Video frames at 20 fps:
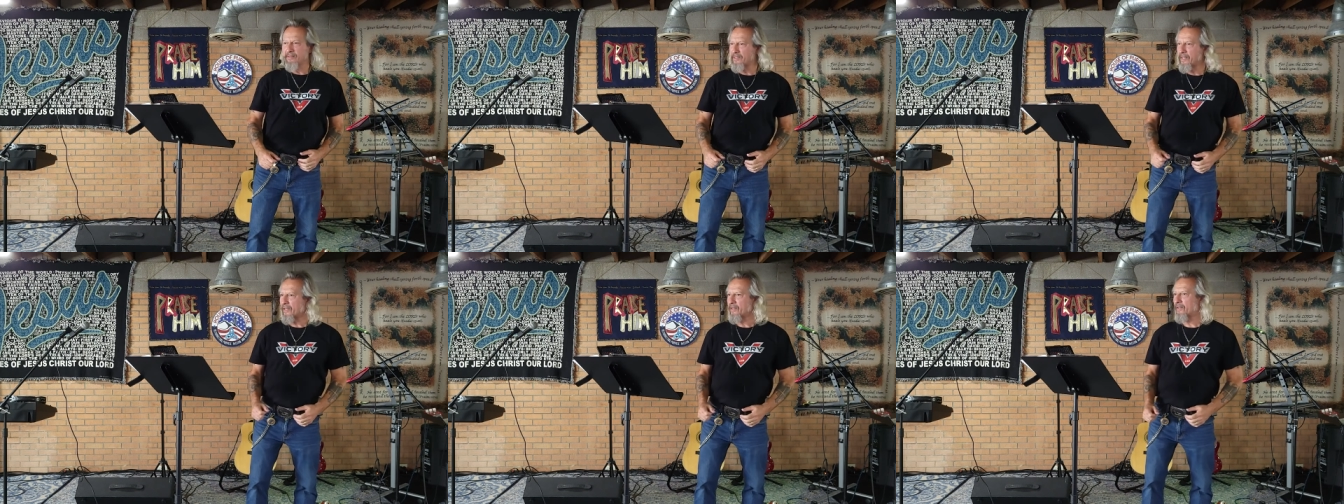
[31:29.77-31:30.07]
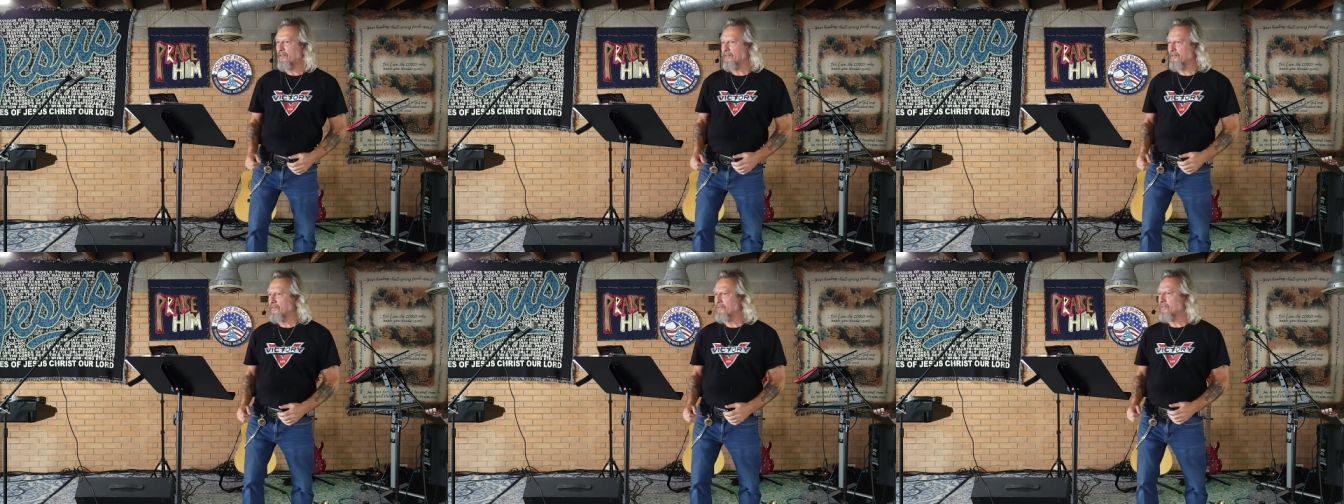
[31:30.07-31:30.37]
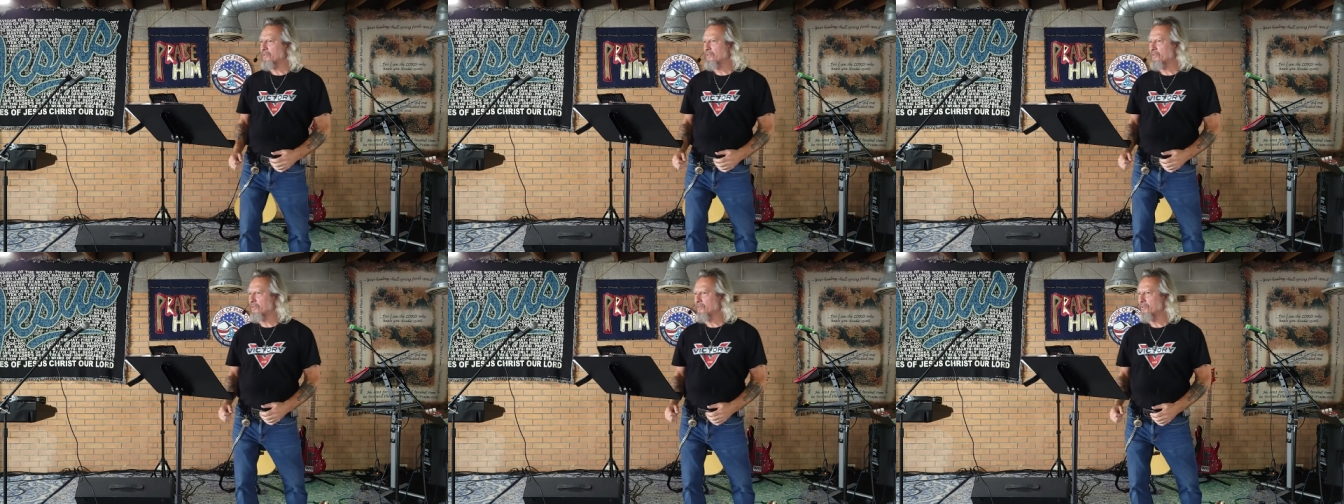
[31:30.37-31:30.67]
Yet
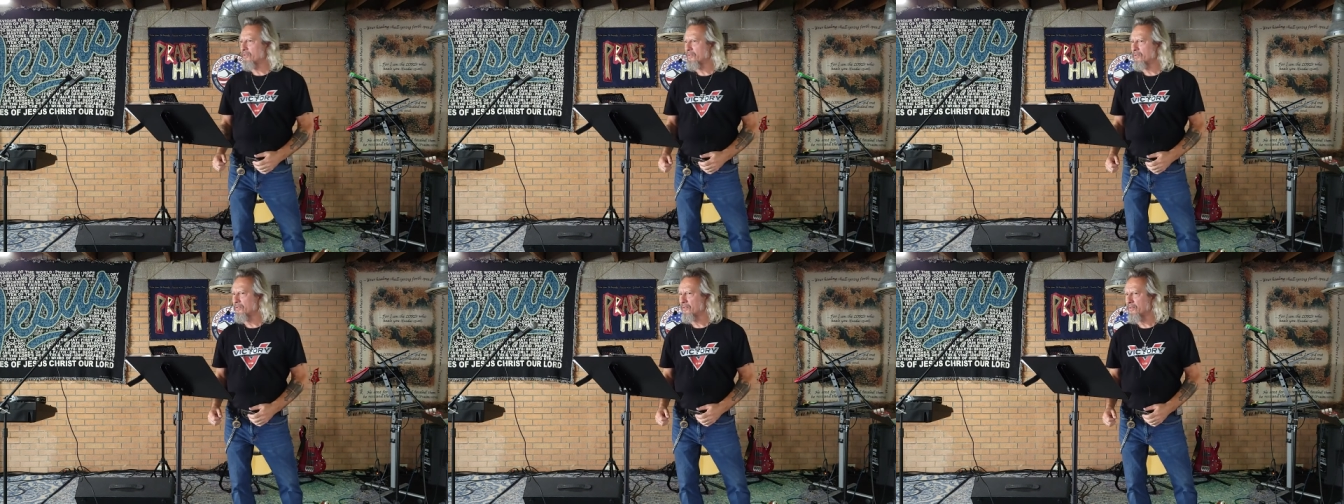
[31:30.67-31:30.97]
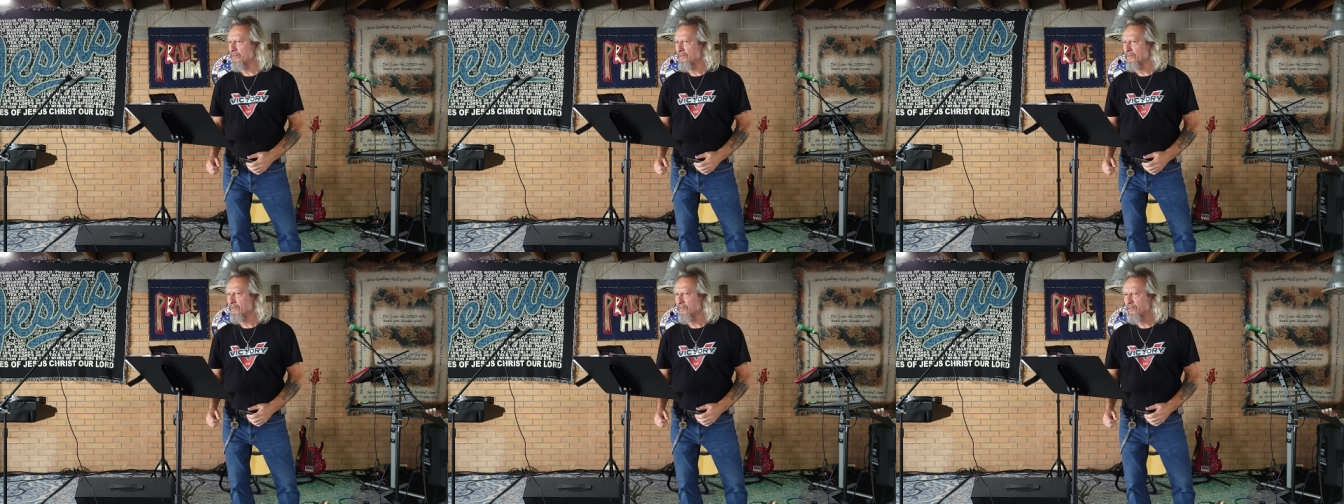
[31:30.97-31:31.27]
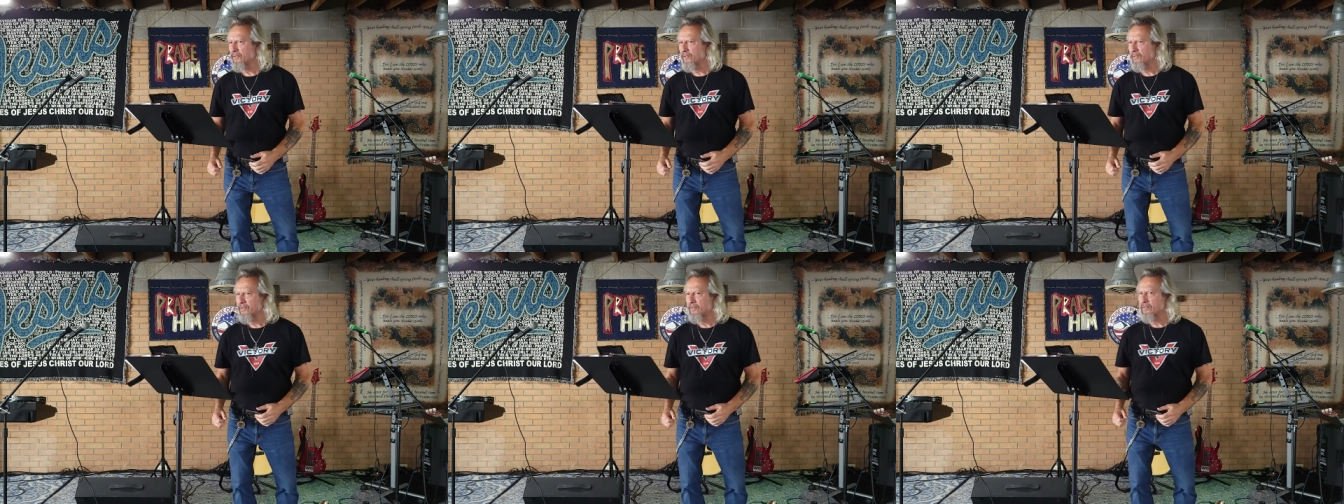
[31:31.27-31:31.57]
others
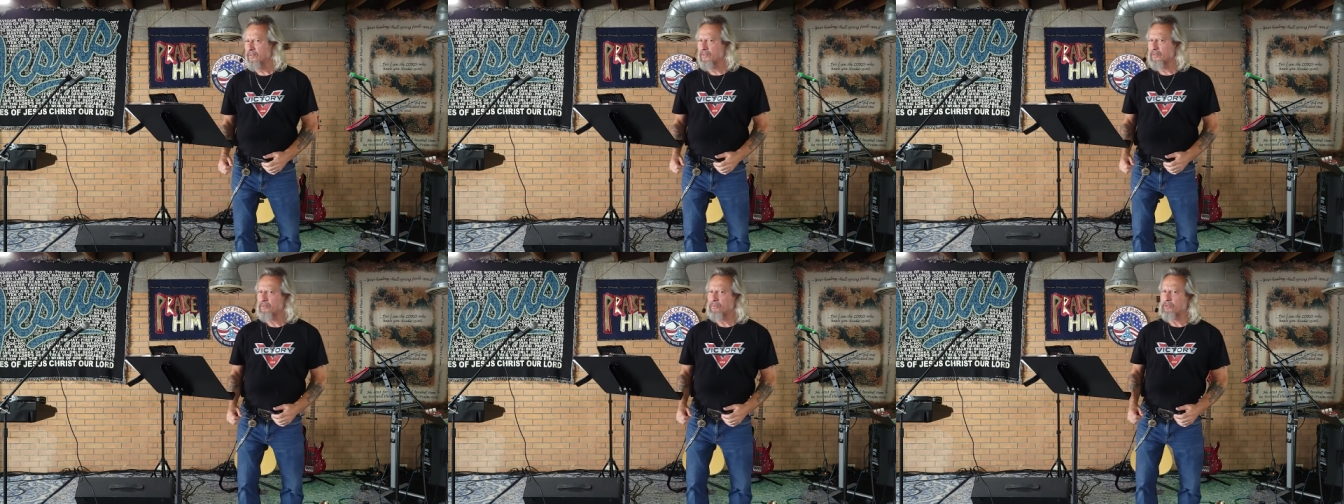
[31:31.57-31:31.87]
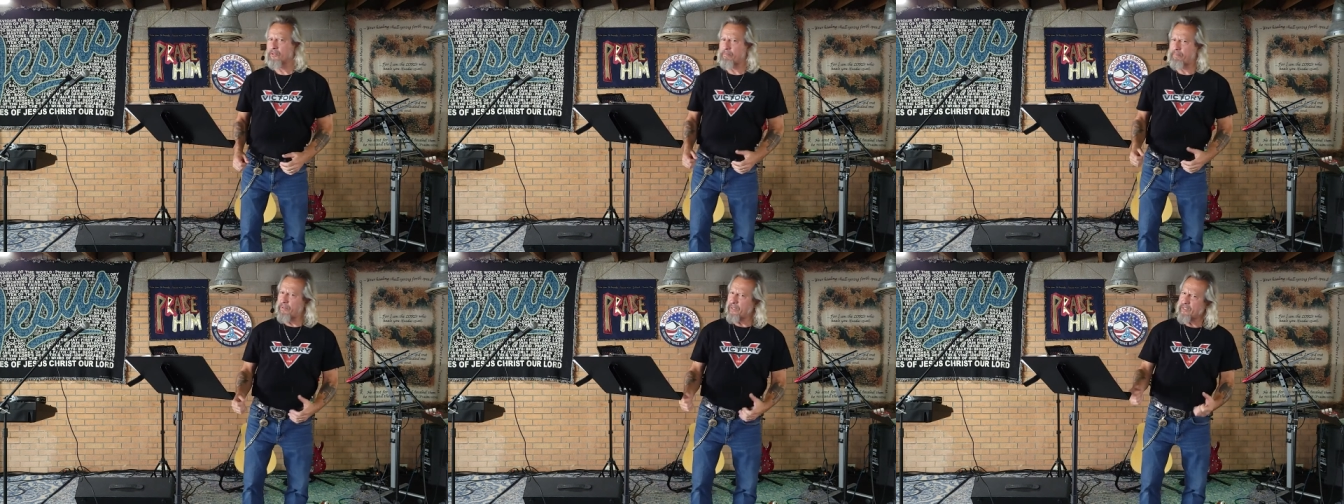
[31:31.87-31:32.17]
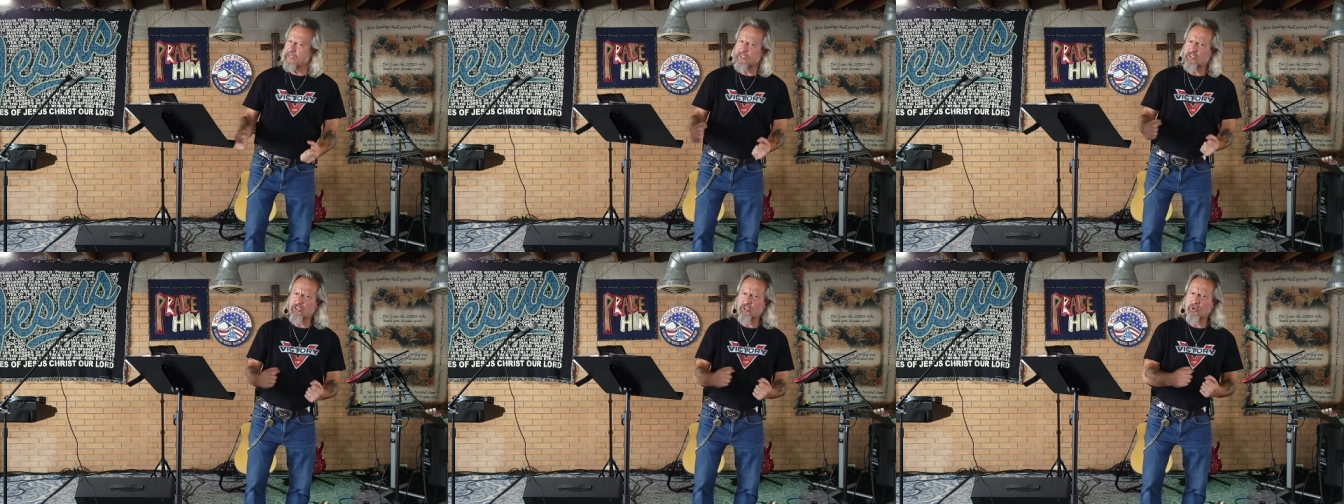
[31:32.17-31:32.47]
would
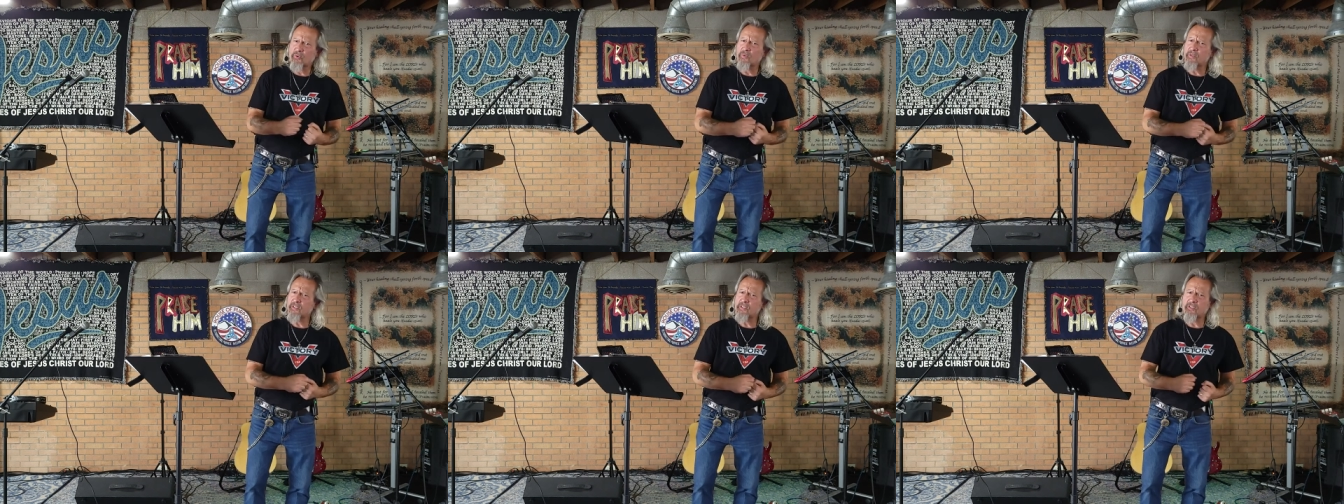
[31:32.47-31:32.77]
be so